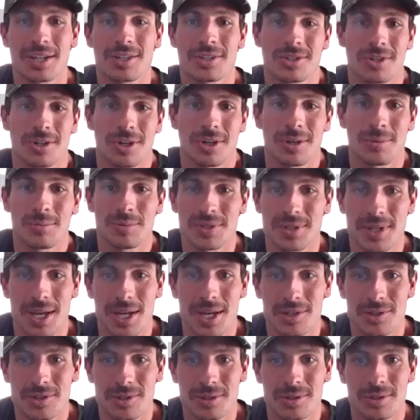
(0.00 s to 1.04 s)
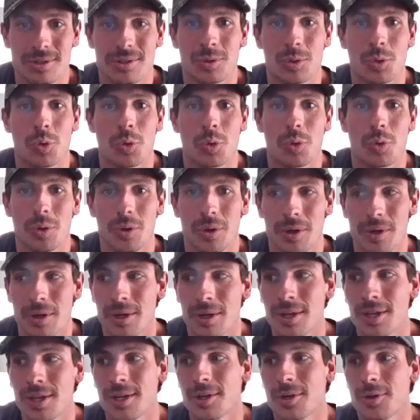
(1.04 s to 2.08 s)
circumstantial or
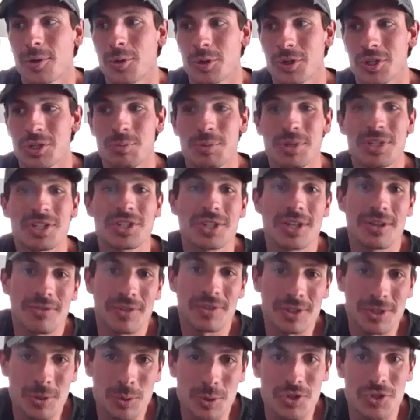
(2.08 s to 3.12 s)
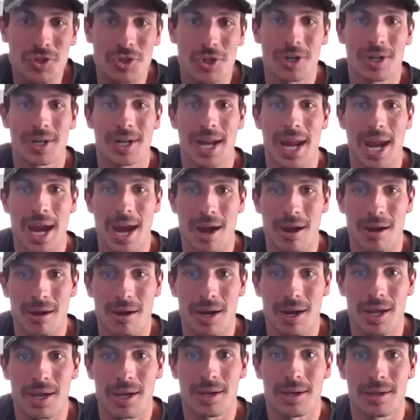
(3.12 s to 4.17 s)
specific to a certain
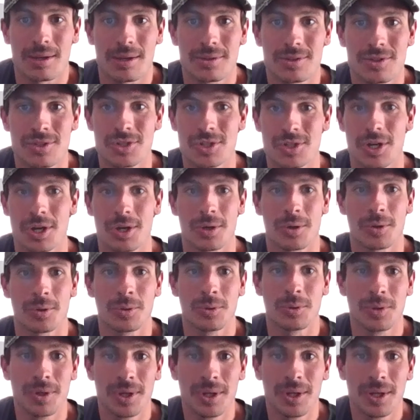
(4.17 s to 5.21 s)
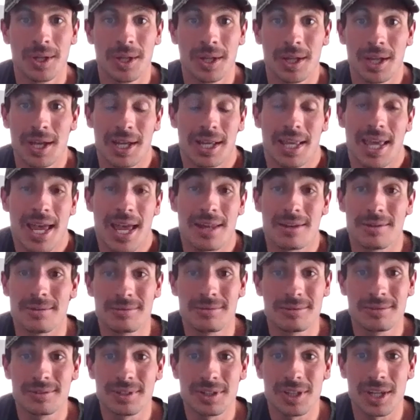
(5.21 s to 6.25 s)
area. So again,
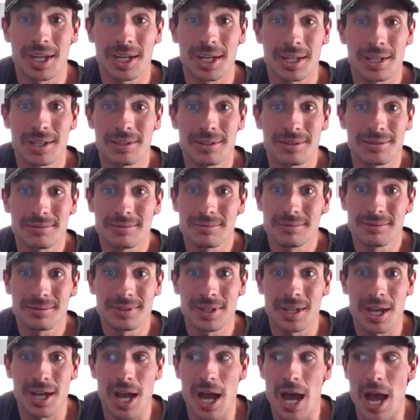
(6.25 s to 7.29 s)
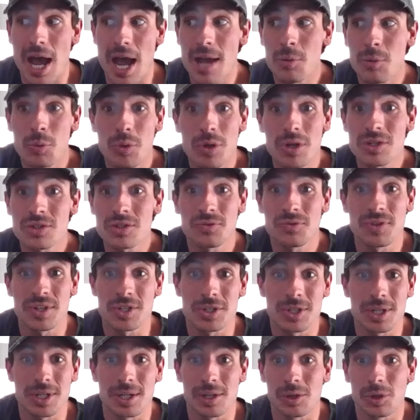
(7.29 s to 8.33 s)
like, I was
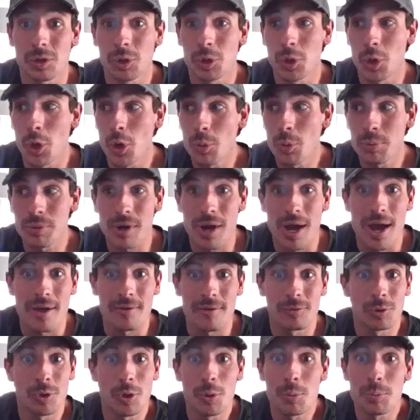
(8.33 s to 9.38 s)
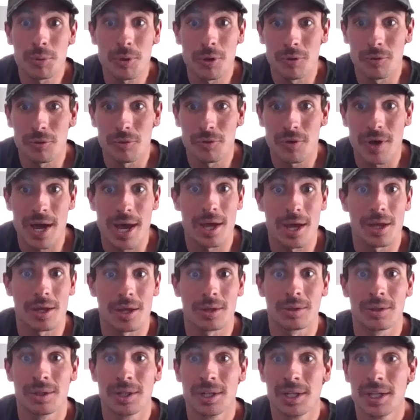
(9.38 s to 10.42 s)
fishing low
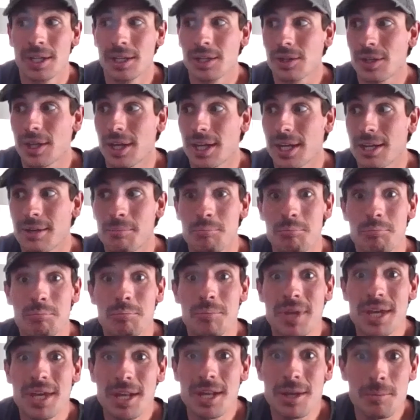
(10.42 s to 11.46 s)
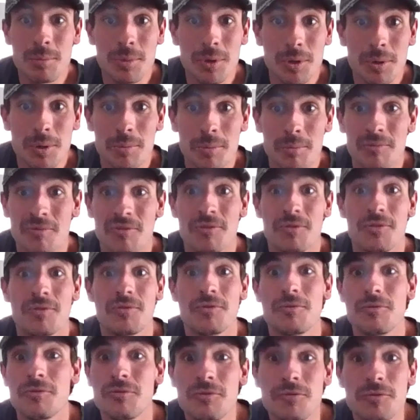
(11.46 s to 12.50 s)
profile, like minimum
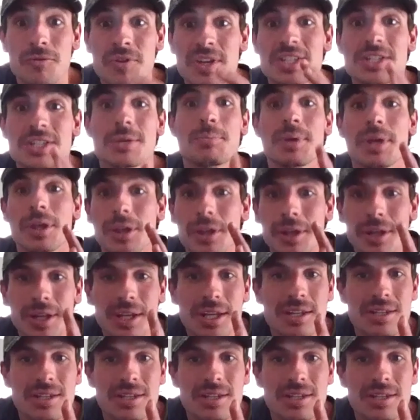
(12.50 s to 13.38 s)
visibility